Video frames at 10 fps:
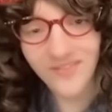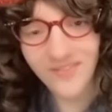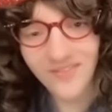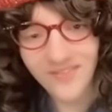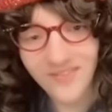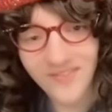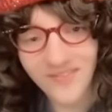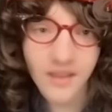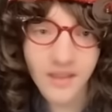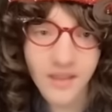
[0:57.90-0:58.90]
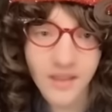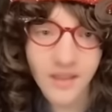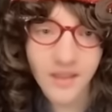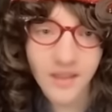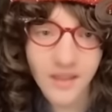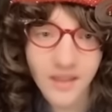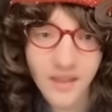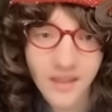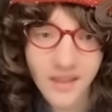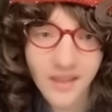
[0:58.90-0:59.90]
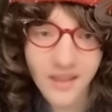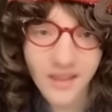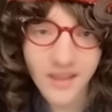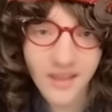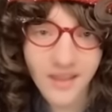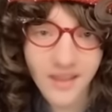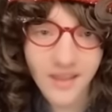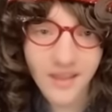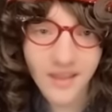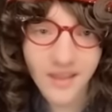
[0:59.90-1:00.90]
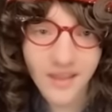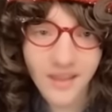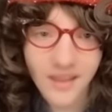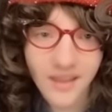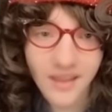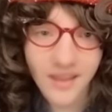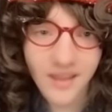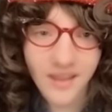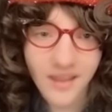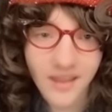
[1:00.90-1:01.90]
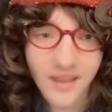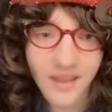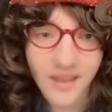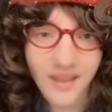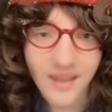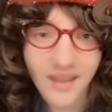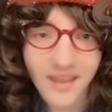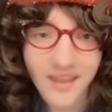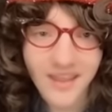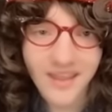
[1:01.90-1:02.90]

[no speech]